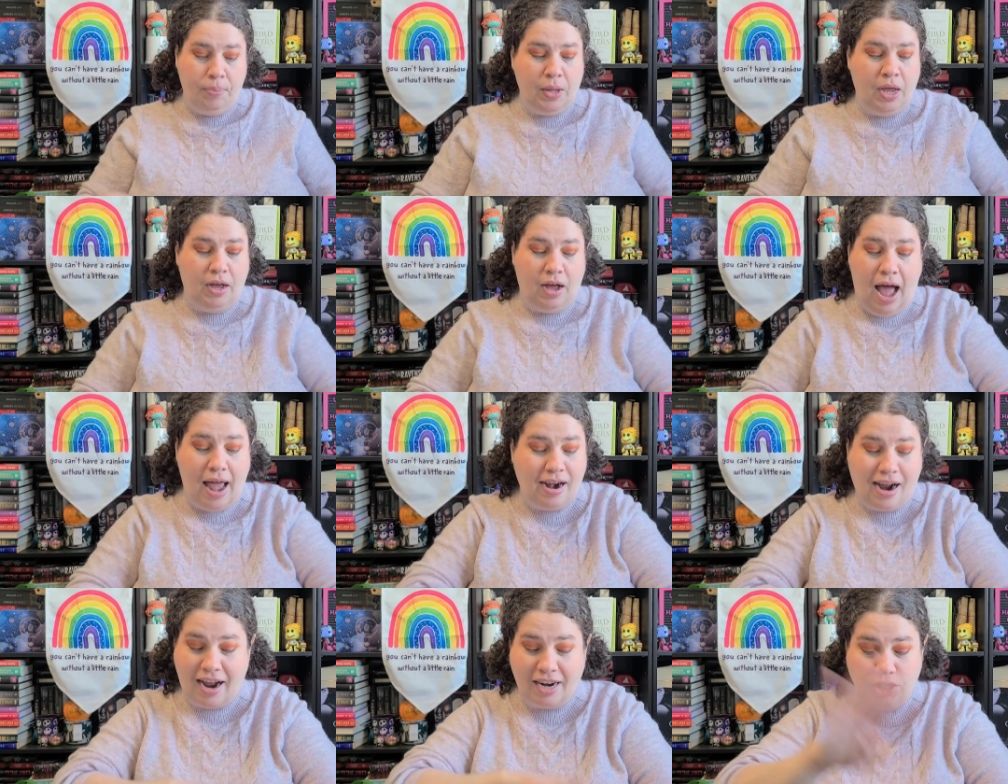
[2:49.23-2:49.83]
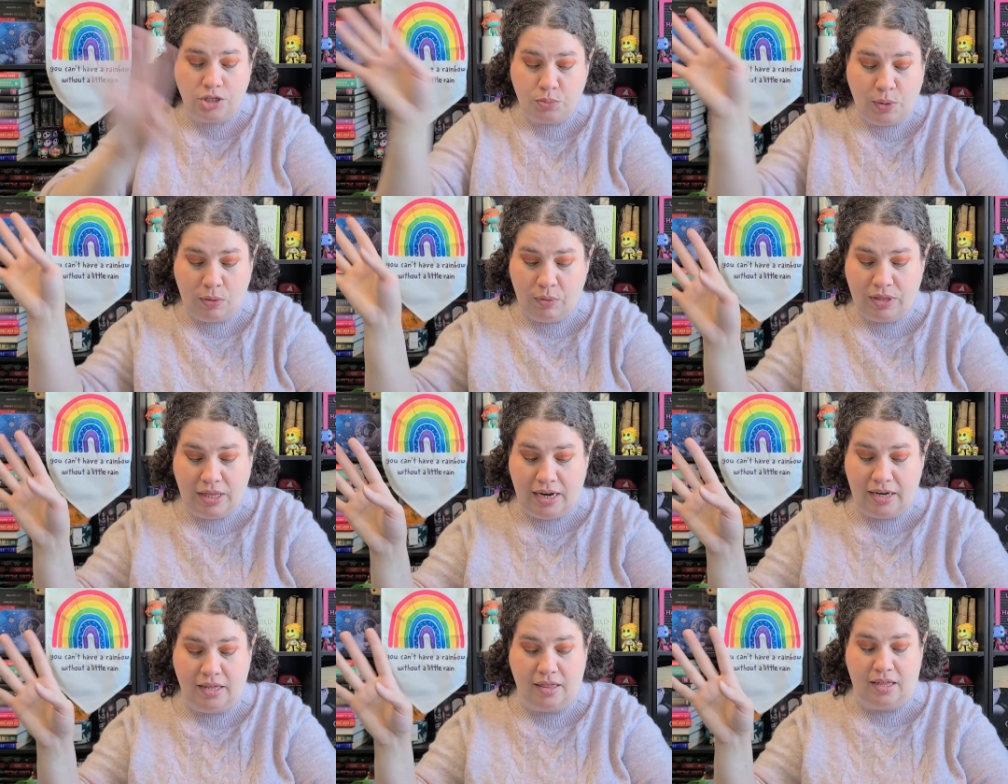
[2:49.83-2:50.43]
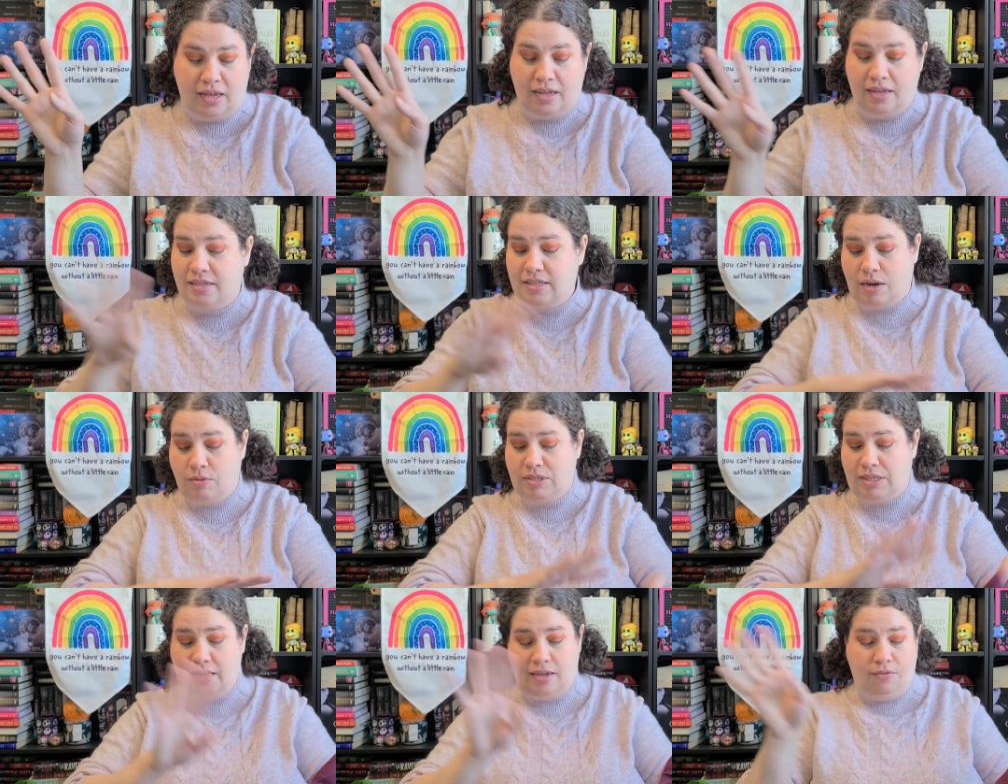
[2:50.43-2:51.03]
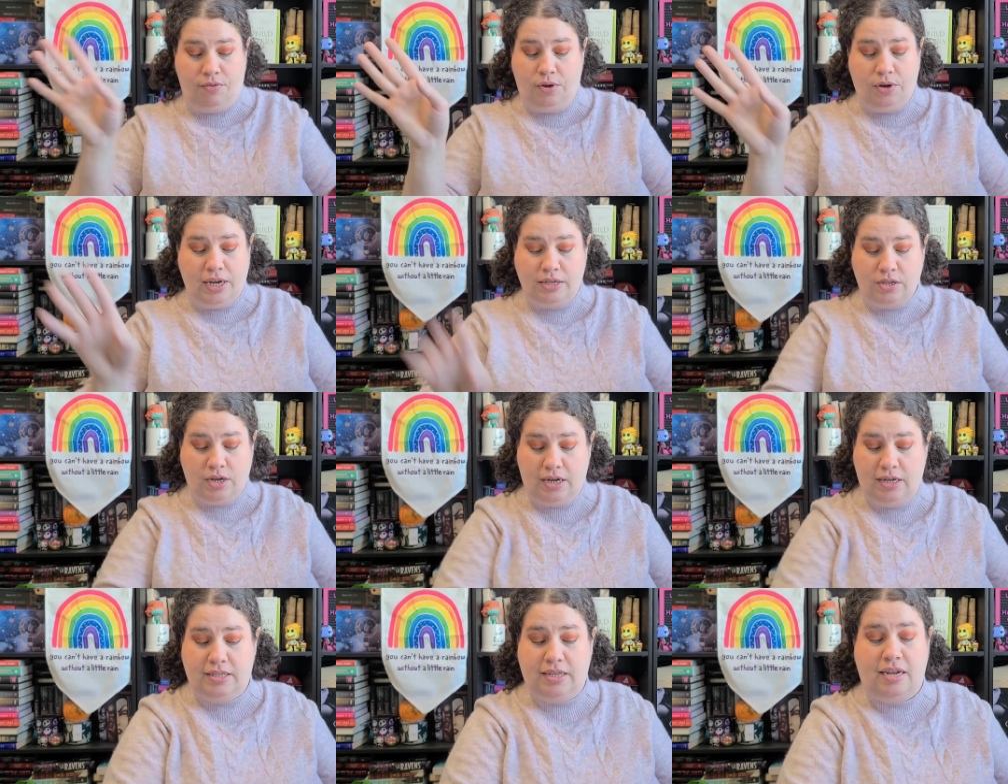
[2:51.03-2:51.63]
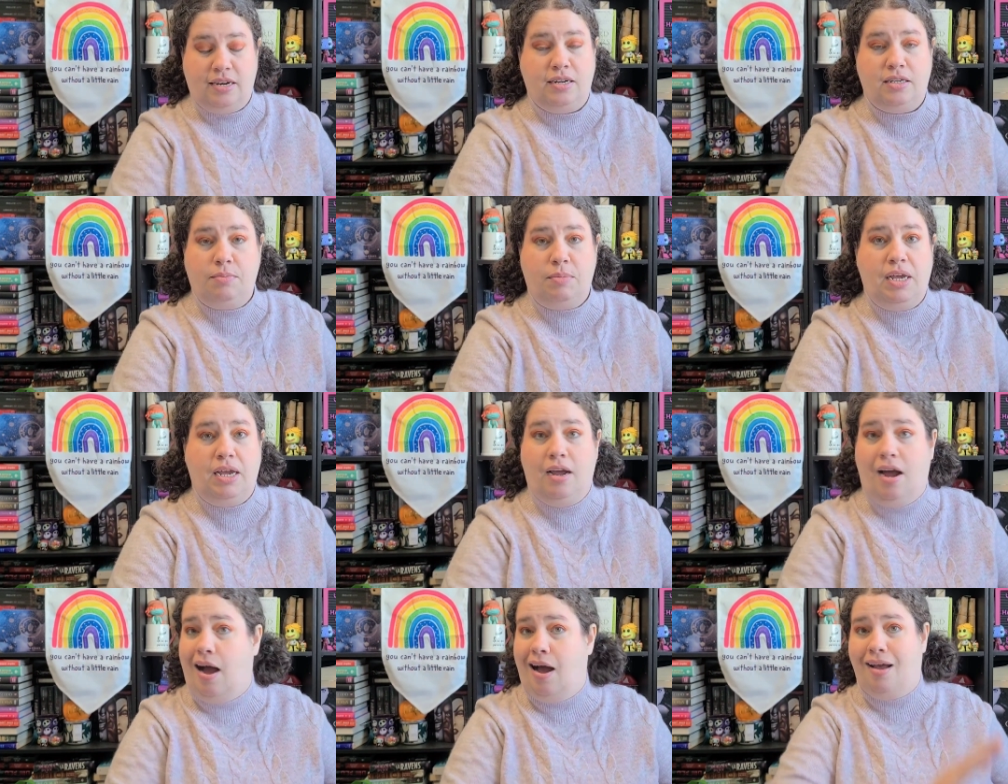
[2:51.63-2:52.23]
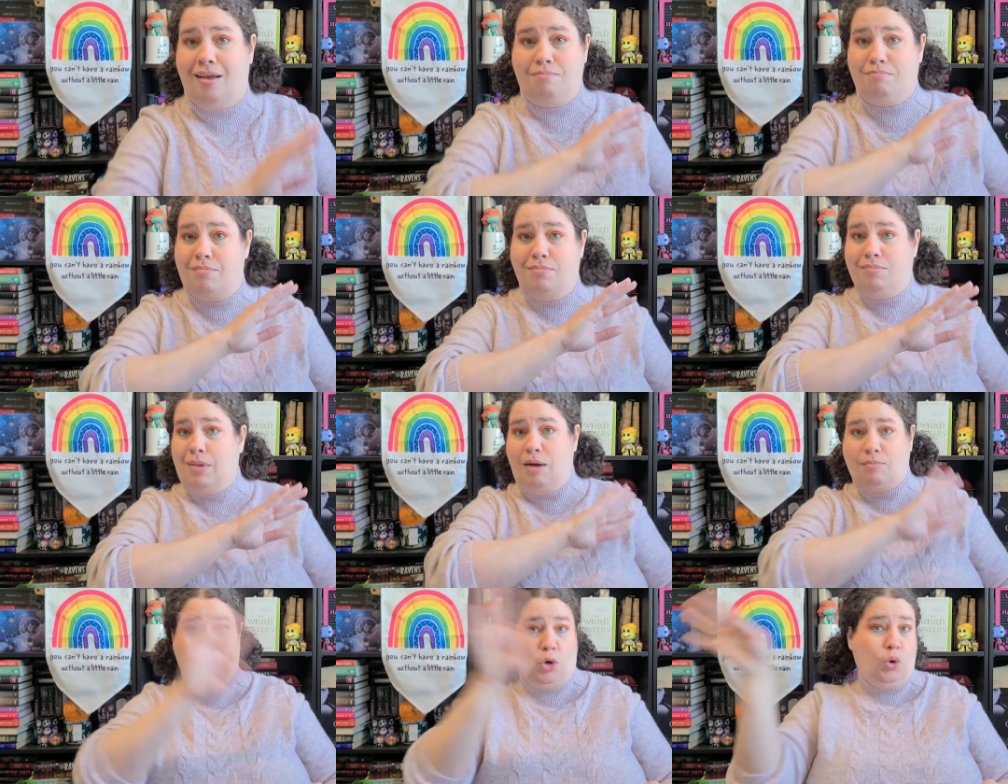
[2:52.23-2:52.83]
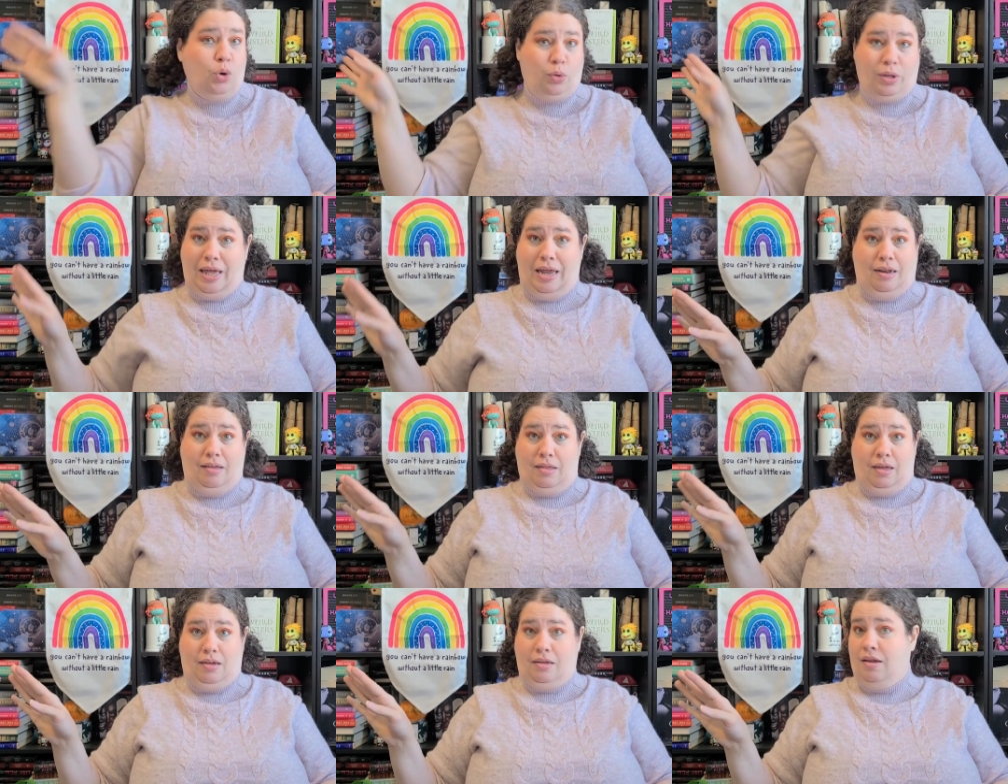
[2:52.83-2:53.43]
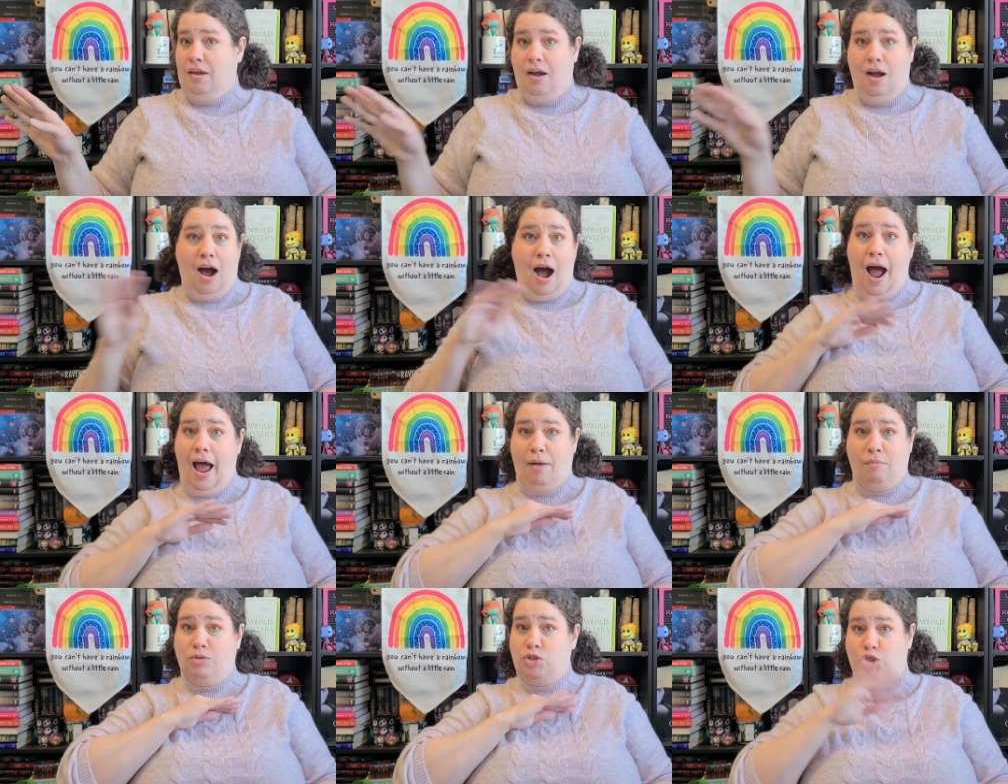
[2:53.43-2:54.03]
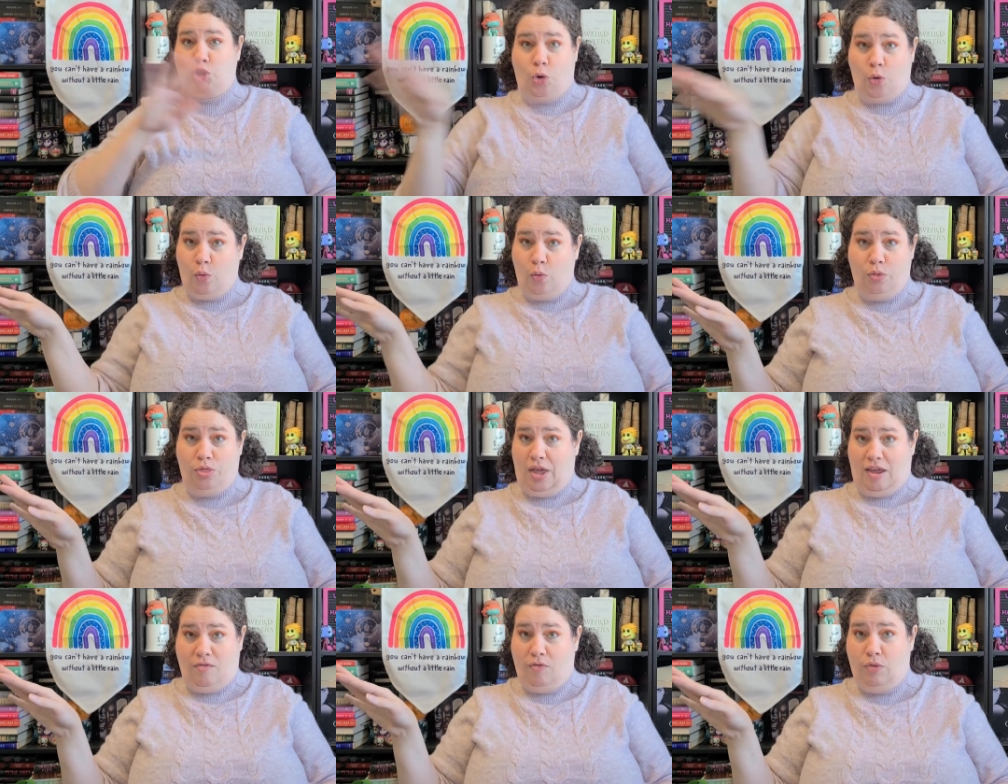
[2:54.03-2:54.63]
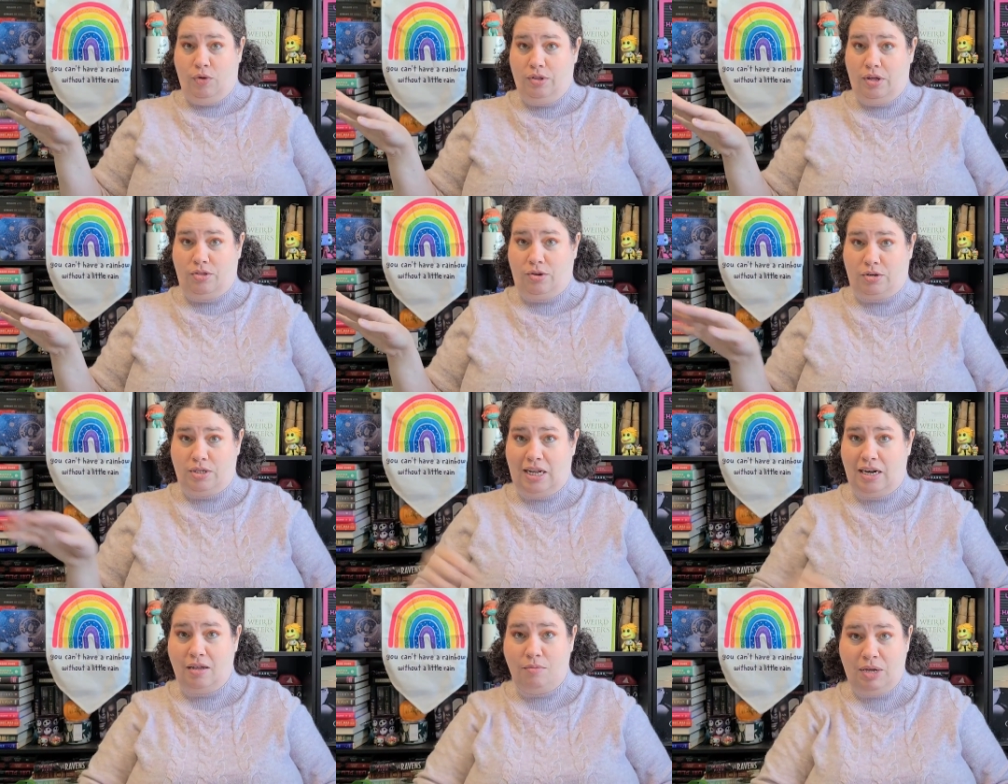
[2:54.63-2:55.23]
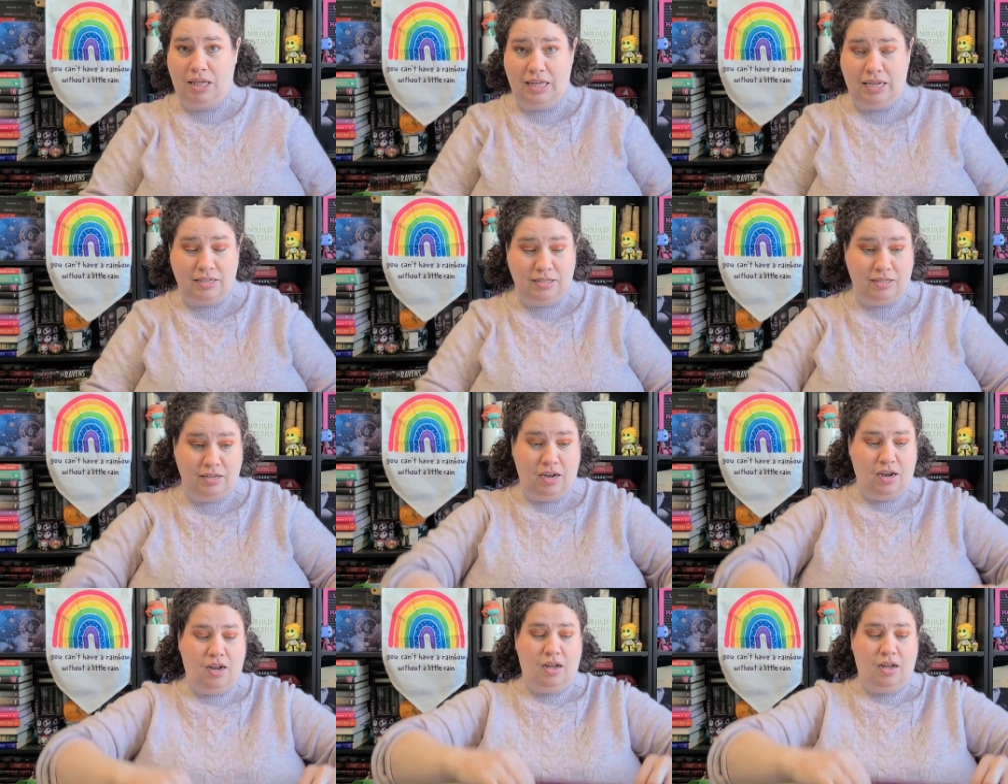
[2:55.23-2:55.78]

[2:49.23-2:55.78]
And I just went with anything because I was like, if you guys are going to send it to me, I'm I'm cool with anything. I'm so thankful that they're sending me this.